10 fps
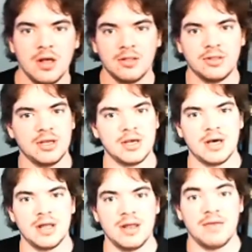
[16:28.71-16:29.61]
the
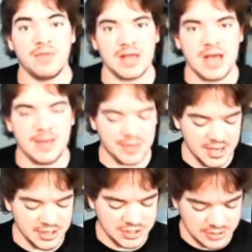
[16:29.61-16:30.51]
Netflix
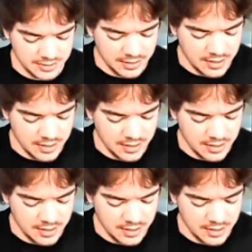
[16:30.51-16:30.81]
application.